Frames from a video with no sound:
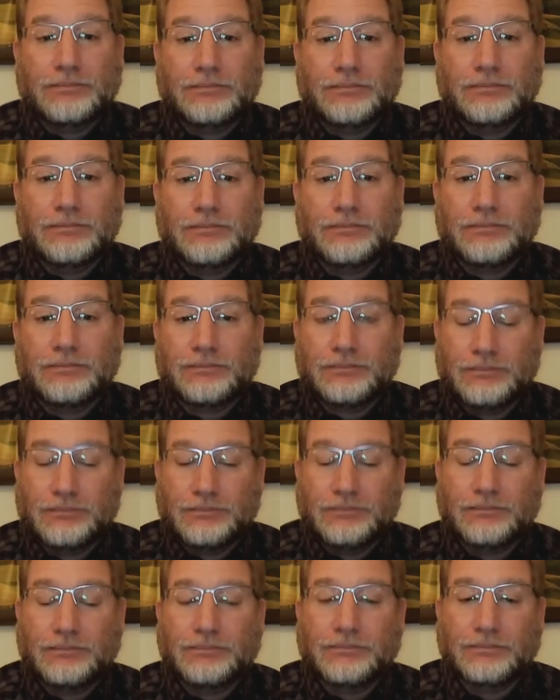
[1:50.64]

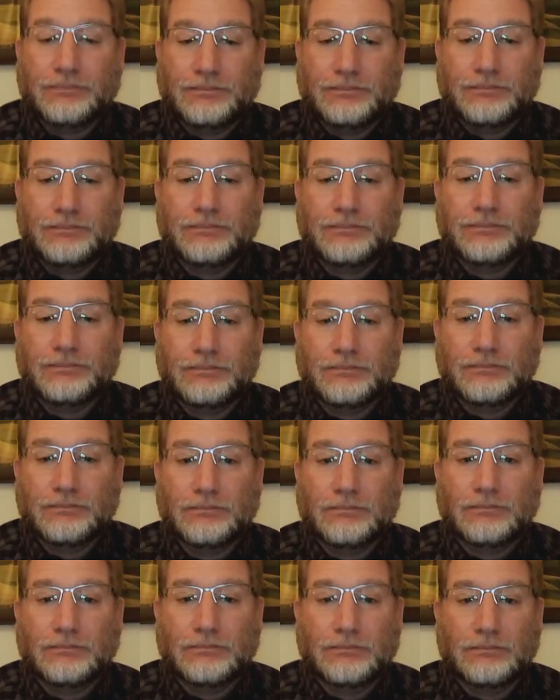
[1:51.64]

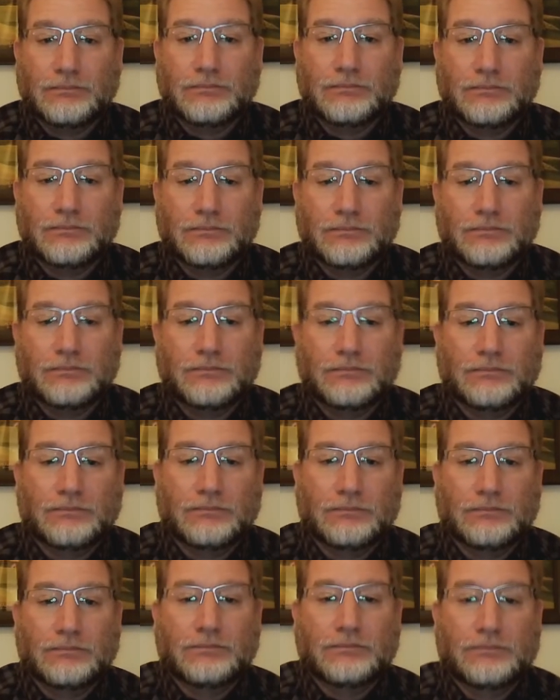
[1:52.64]

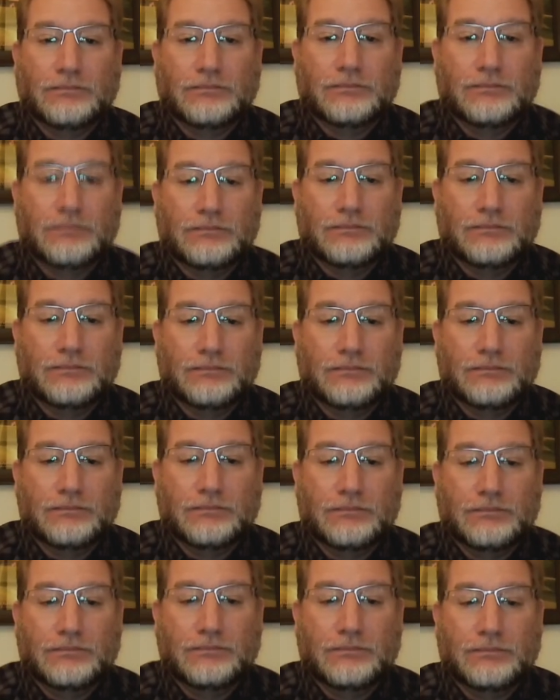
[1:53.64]

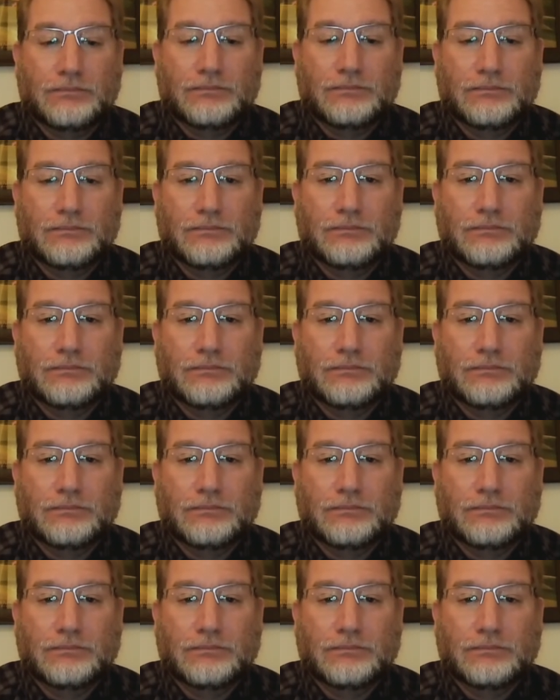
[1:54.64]
[no speech]